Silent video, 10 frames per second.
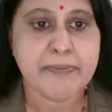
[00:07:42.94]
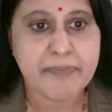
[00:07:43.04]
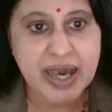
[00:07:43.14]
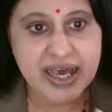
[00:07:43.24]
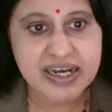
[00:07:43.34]

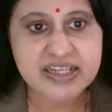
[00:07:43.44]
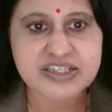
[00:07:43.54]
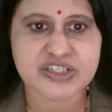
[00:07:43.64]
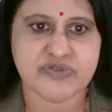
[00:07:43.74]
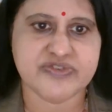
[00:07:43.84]

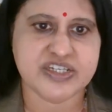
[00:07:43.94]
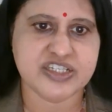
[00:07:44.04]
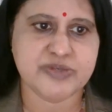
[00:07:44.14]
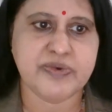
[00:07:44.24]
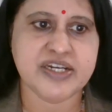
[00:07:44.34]
balance of
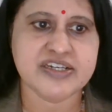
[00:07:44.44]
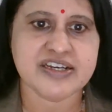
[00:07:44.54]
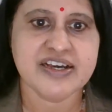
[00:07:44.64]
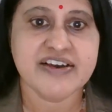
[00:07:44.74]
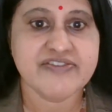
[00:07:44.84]
judgment,
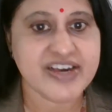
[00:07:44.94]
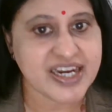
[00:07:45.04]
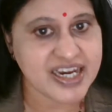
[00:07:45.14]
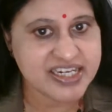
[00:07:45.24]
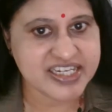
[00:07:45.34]

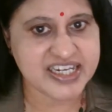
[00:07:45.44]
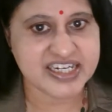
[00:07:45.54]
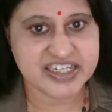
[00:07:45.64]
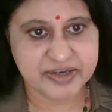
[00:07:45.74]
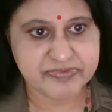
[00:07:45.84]
variety
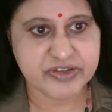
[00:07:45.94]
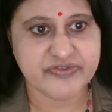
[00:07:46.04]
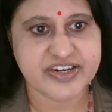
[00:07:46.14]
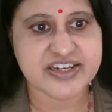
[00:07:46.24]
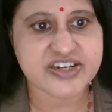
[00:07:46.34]
and depth of
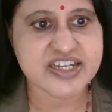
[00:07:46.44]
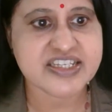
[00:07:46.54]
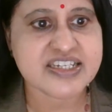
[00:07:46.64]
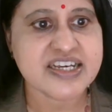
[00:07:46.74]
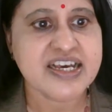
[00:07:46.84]

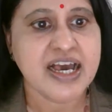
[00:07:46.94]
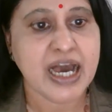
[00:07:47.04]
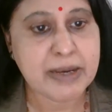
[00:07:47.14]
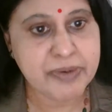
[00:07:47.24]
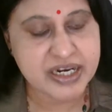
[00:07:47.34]
interest,
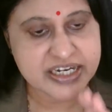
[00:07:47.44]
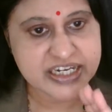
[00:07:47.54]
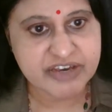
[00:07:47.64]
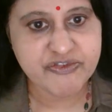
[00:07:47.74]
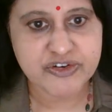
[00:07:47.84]

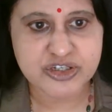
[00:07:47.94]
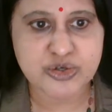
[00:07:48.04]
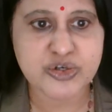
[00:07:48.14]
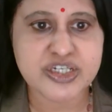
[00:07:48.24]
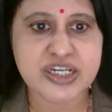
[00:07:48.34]
ability for
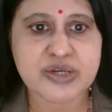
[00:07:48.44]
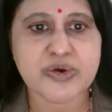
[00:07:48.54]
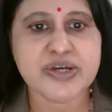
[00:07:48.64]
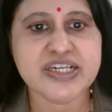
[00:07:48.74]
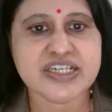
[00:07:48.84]
social
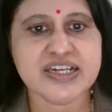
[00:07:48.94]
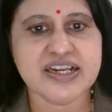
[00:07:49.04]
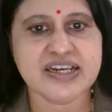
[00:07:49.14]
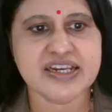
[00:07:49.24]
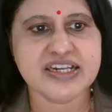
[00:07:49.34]
cohesion
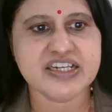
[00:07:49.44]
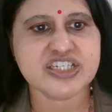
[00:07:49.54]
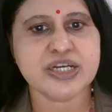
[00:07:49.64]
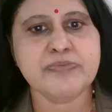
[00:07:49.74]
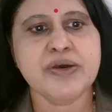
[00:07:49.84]
and
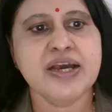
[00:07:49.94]
leadership,